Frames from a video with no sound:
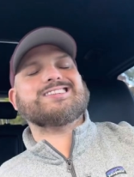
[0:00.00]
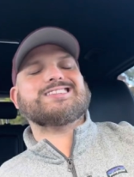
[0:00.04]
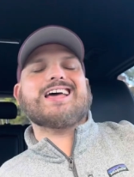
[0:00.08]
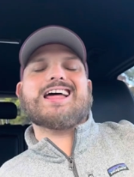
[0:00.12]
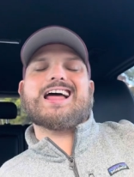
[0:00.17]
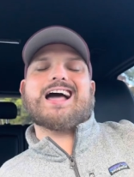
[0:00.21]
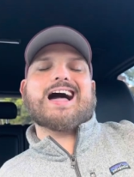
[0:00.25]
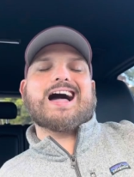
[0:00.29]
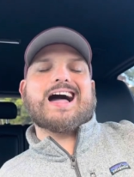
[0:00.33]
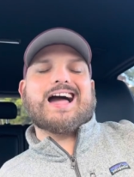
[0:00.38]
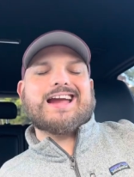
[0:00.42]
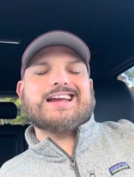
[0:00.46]

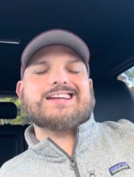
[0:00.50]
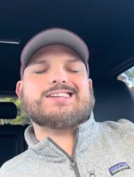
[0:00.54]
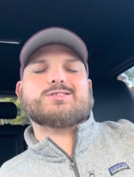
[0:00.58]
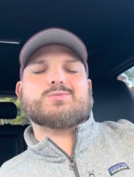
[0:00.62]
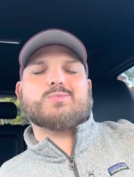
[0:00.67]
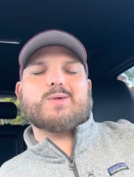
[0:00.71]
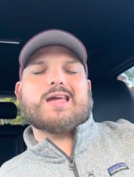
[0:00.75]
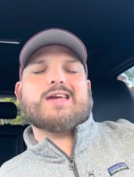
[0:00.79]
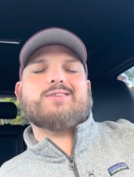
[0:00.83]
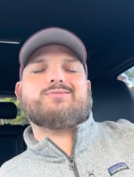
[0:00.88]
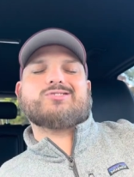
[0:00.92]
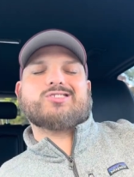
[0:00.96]
the ice
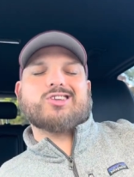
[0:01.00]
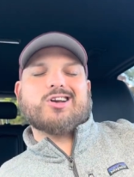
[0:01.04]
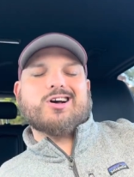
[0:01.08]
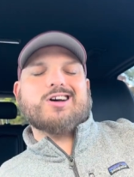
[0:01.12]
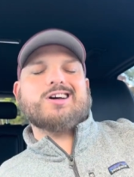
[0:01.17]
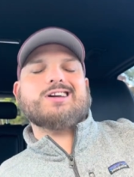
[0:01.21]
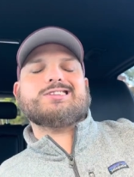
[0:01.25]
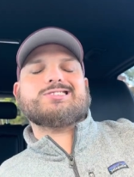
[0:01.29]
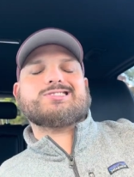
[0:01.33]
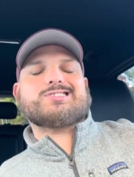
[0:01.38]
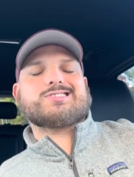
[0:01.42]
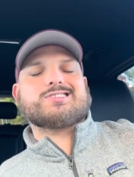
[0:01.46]
wave,
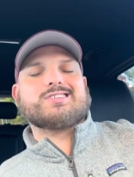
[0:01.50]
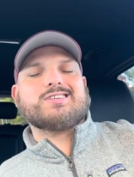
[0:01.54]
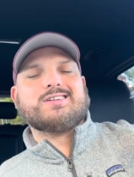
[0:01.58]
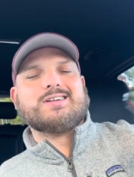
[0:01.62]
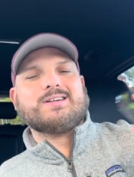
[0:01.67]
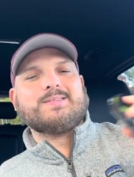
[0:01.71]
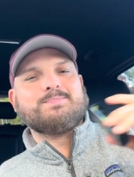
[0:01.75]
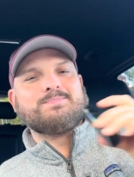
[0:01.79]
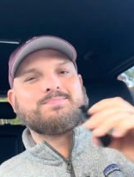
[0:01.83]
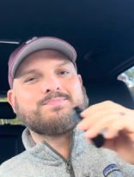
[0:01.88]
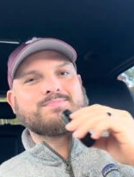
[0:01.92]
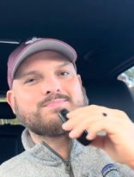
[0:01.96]
toots.
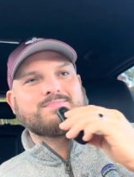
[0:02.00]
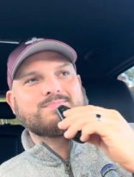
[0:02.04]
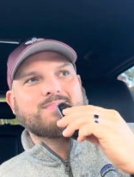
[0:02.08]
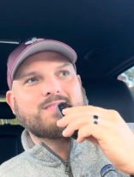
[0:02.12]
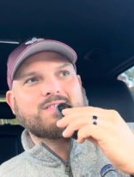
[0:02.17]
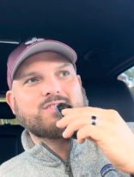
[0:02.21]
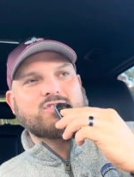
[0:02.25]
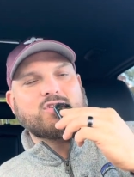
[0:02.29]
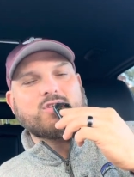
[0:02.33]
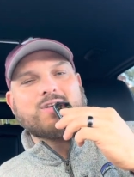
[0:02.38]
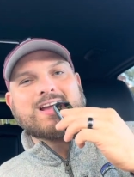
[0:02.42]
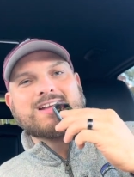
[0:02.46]

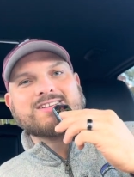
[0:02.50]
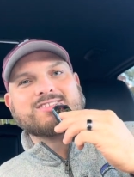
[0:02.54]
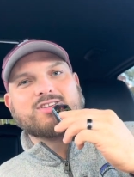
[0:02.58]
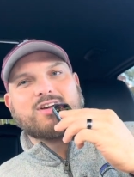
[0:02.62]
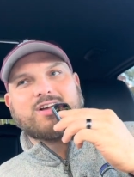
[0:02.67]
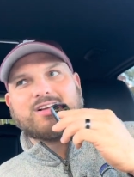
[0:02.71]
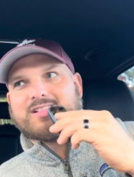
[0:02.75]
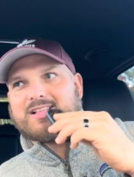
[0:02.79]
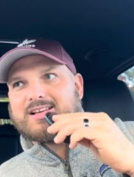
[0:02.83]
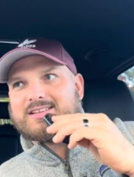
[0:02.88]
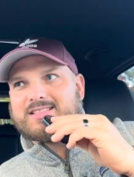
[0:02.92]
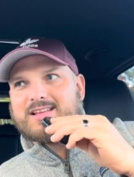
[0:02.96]
Do you guys
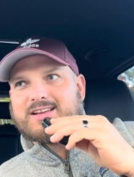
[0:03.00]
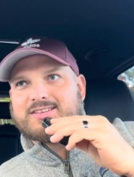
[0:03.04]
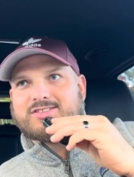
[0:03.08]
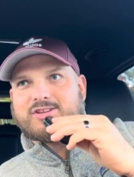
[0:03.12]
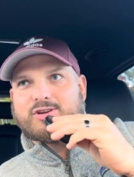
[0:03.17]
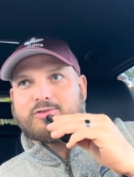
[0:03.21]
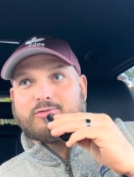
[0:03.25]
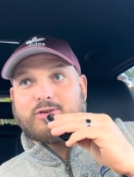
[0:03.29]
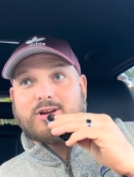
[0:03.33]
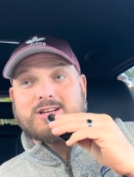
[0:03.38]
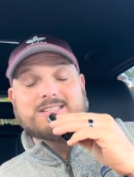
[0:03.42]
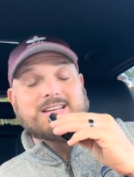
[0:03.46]
talk like that to
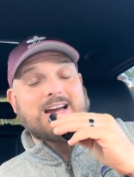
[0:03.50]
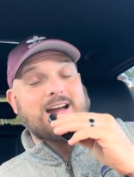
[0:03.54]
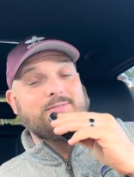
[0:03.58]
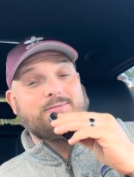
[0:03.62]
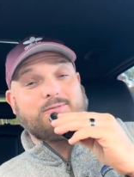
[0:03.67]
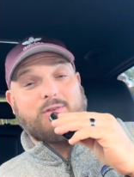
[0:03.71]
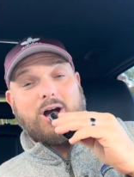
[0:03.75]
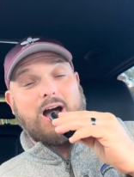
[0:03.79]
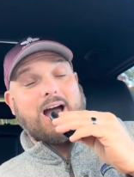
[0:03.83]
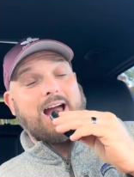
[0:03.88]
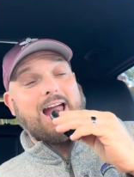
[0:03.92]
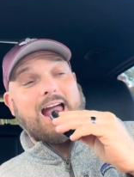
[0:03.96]
your friends? I,
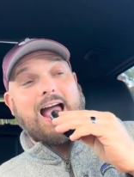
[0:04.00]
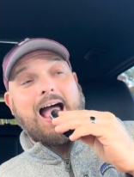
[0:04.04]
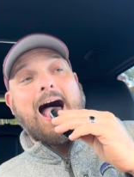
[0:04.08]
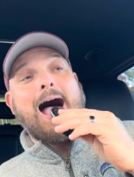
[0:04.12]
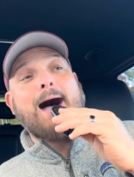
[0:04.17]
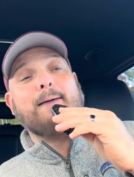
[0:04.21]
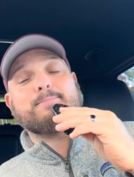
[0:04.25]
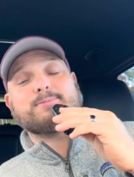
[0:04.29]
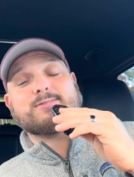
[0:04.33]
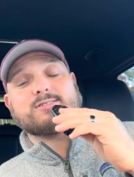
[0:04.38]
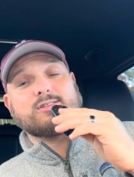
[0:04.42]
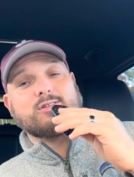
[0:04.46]
I
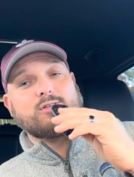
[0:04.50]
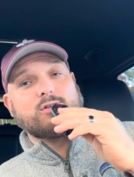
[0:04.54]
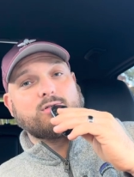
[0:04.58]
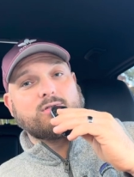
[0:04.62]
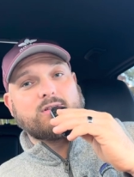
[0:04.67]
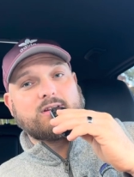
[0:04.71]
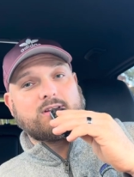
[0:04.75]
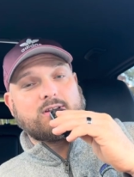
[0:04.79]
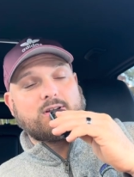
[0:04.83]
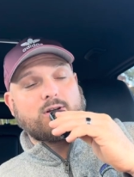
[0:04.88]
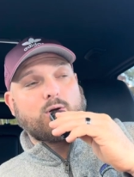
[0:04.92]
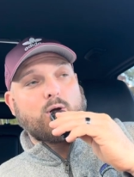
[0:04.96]

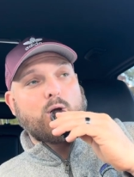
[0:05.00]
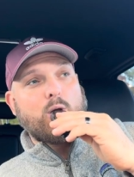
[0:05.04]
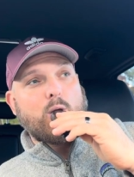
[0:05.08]
absolutely do.